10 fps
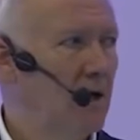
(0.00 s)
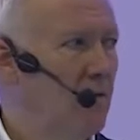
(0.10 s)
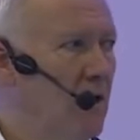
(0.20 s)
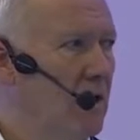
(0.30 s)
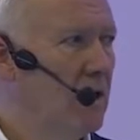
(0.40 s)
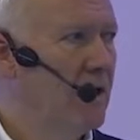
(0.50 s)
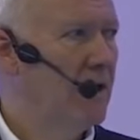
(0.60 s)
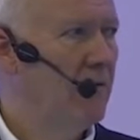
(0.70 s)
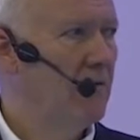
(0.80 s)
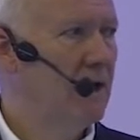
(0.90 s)
Well,
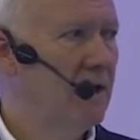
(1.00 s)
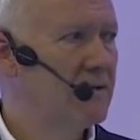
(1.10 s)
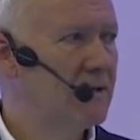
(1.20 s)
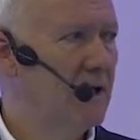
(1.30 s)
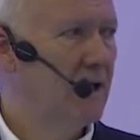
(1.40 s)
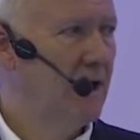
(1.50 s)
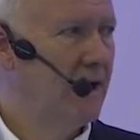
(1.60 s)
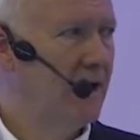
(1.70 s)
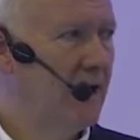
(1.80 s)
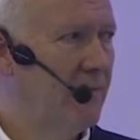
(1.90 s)
when I was a
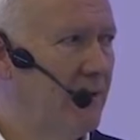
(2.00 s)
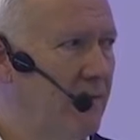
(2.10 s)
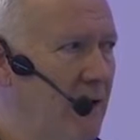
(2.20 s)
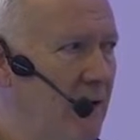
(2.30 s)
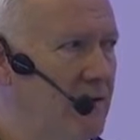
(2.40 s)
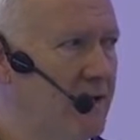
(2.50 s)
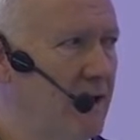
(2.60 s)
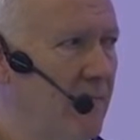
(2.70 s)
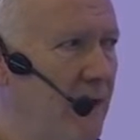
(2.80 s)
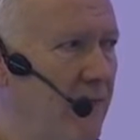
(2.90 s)
lad at IBM, I would
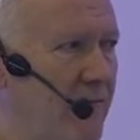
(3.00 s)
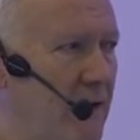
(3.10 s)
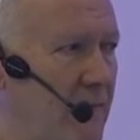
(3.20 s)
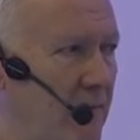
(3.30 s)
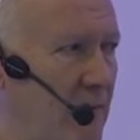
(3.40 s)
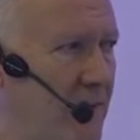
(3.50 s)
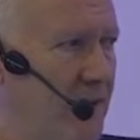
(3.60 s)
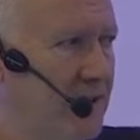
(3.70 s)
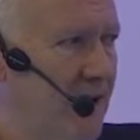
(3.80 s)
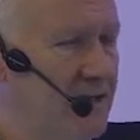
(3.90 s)
sell a mainframe that would be
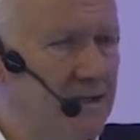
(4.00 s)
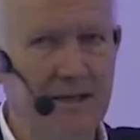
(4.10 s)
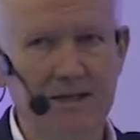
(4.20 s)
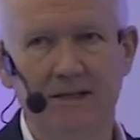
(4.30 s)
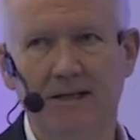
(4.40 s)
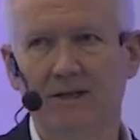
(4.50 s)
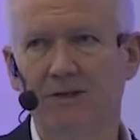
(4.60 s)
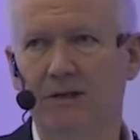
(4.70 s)
the size of this stage.